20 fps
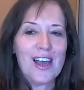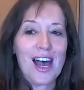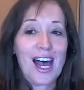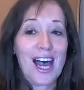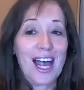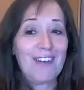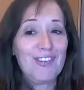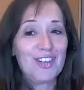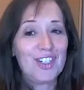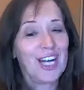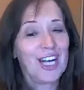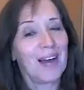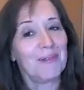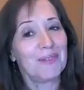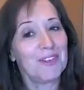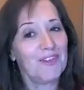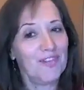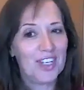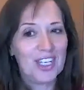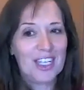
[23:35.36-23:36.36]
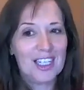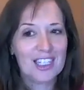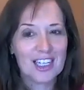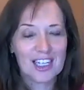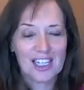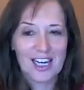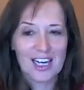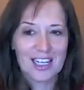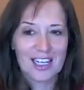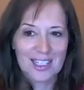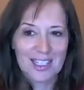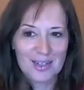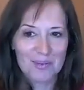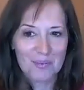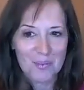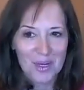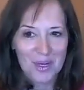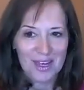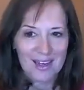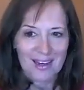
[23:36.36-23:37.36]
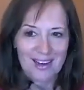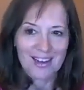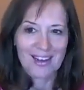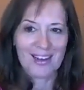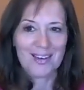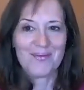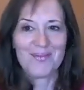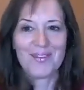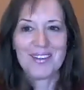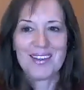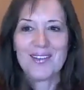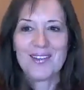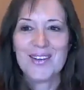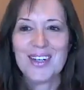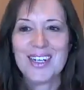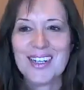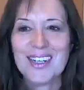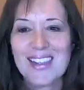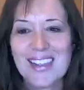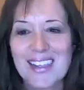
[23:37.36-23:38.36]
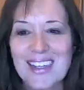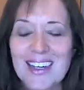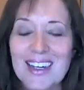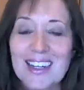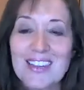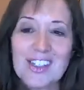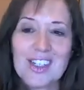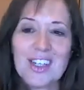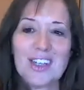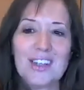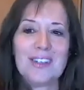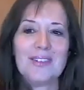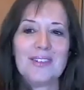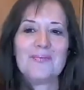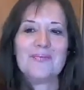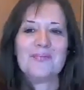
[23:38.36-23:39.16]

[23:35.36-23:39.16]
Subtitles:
I've shopped Vicki's closet, but what do you think, Joe?